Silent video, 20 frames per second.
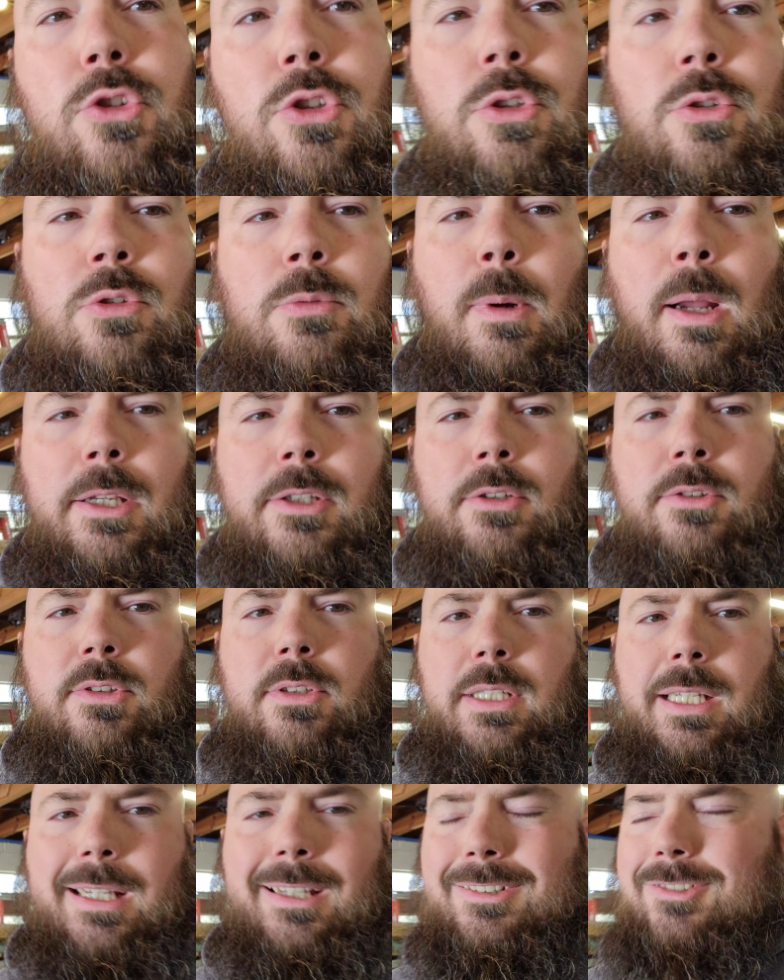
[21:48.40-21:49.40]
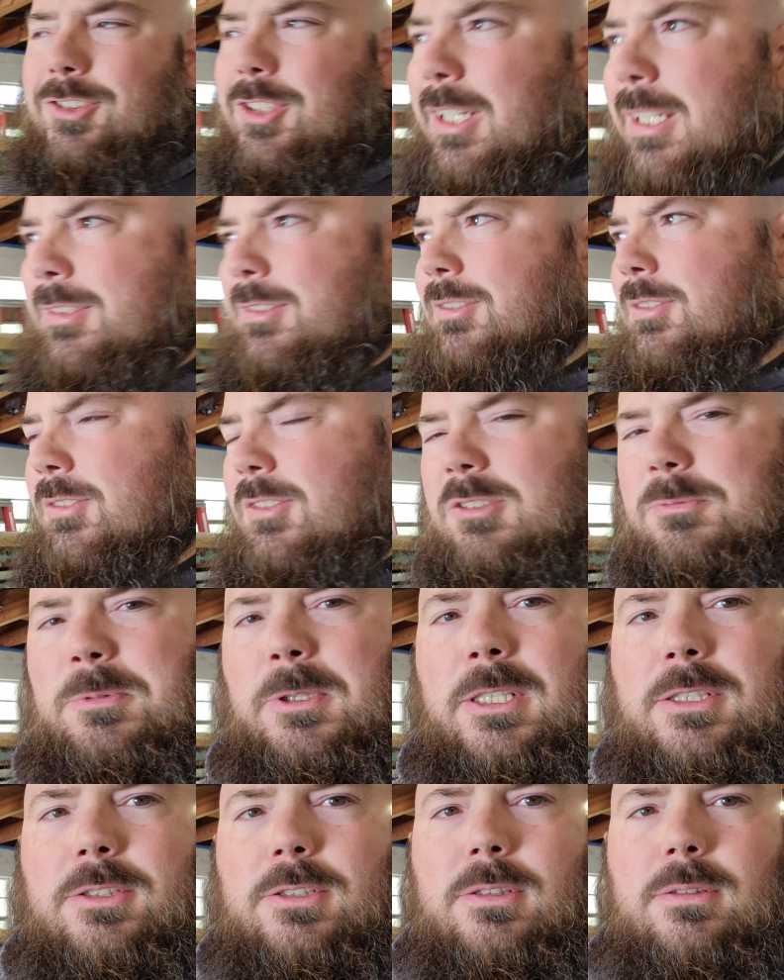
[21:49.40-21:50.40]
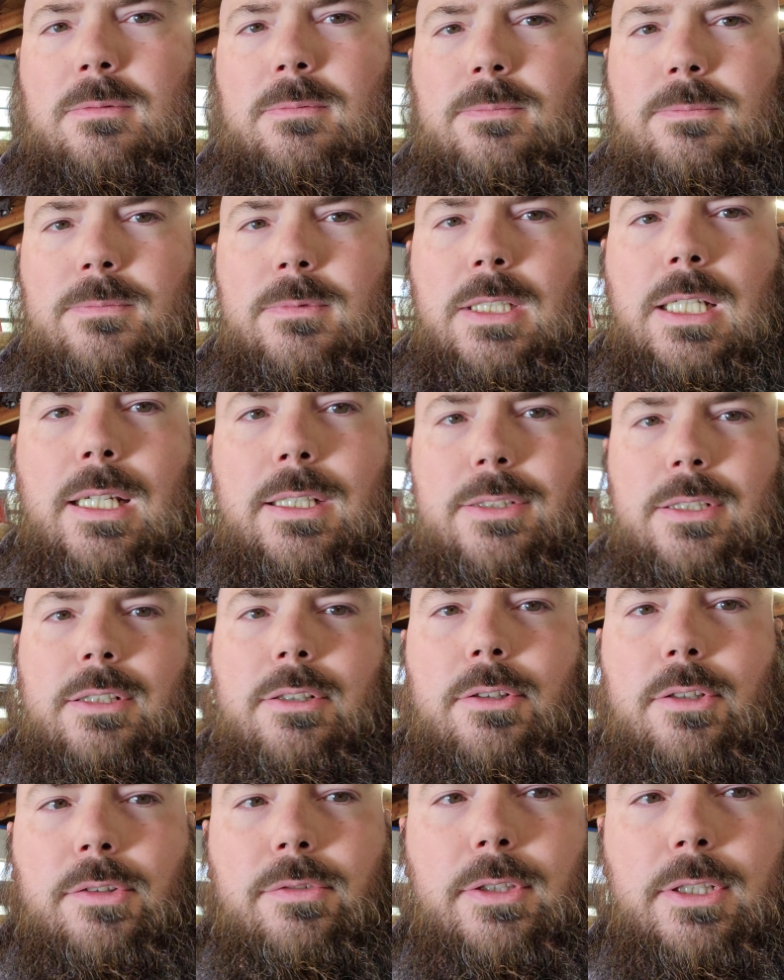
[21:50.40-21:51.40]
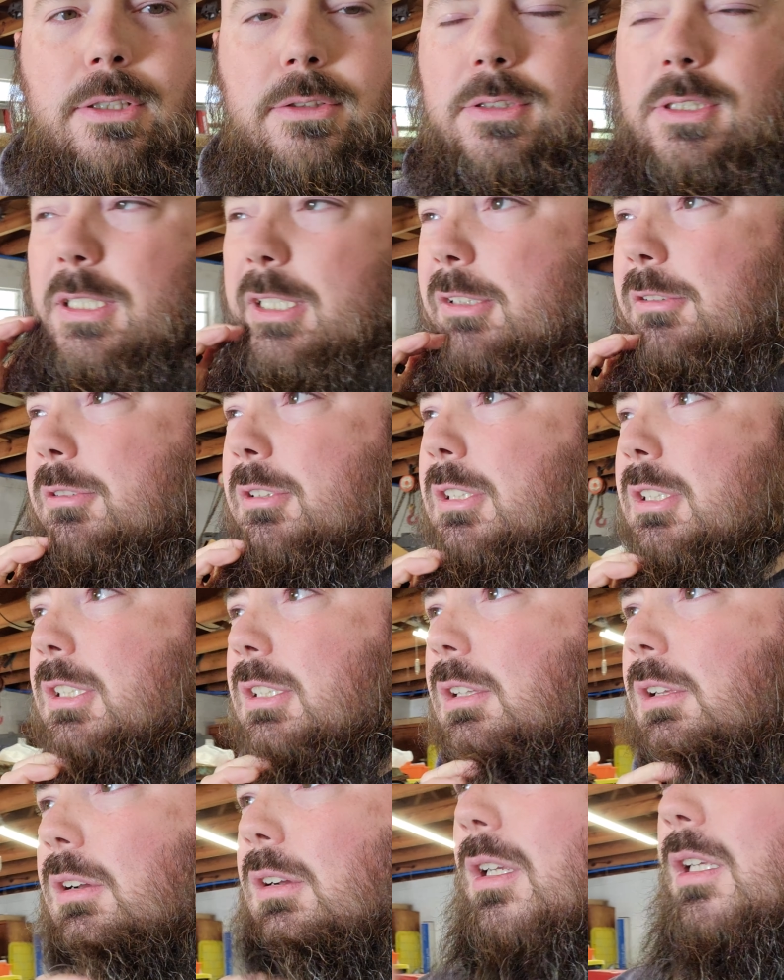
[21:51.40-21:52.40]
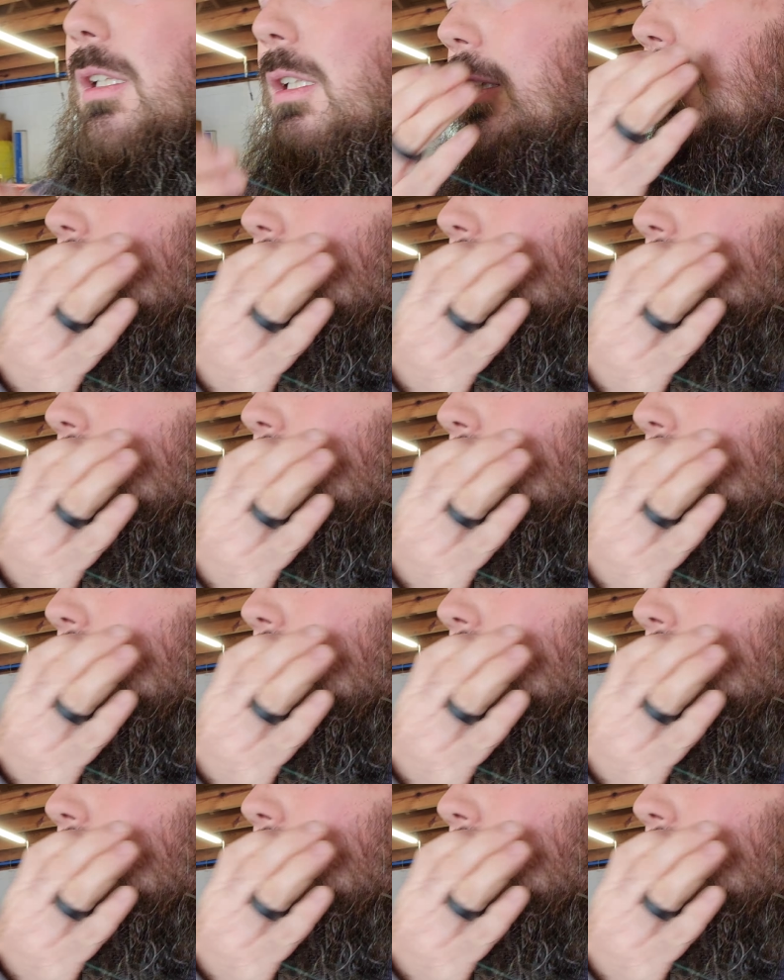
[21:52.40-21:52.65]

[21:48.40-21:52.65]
too, by using S chassis suspension, gosh, I know this video is getting really long.